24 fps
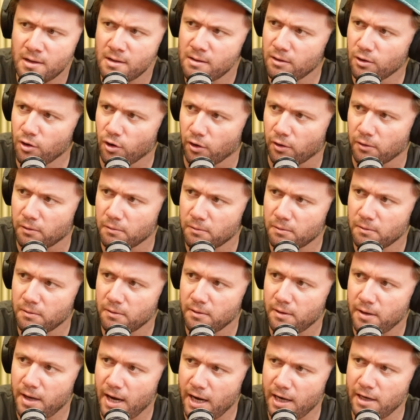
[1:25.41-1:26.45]
Look,
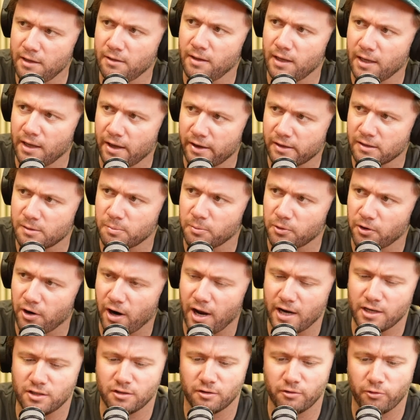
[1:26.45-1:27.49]
anything
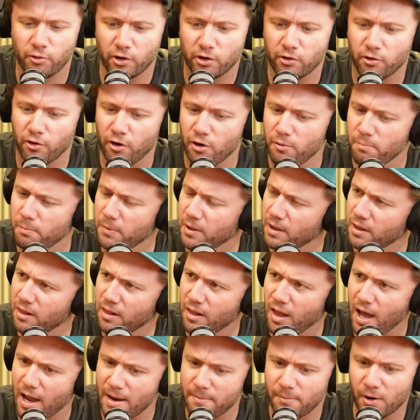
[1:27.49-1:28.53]
exploration, recruitment,
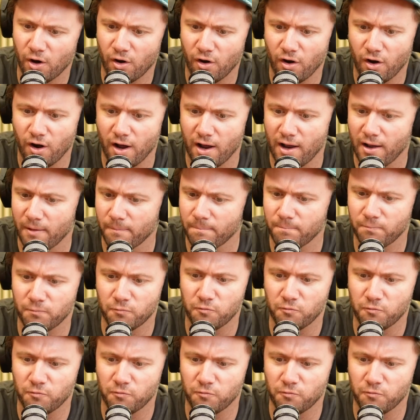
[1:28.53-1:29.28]
labour hire,